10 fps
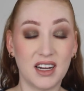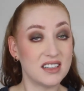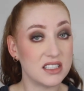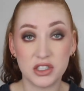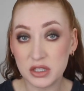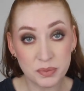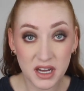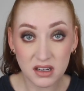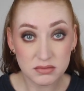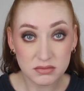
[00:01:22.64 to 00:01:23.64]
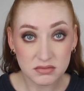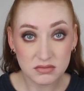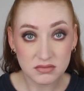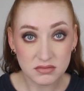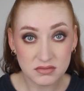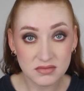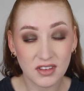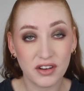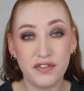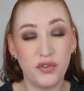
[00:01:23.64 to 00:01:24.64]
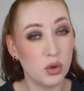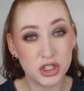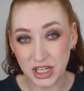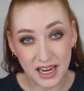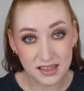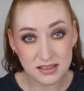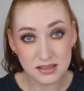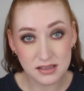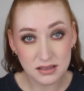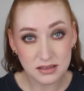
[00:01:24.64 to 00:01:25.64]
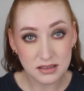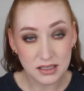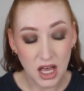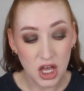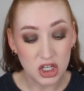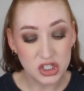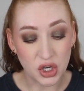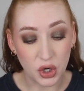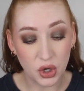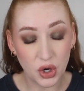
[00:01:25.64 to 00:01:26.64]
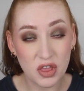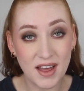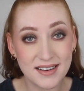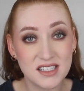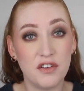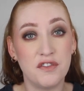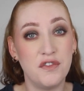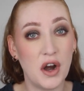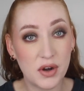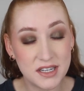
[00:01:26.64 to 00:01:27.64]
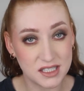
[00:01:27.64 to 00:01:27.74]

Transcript: Excuse me? Four shades? So that's very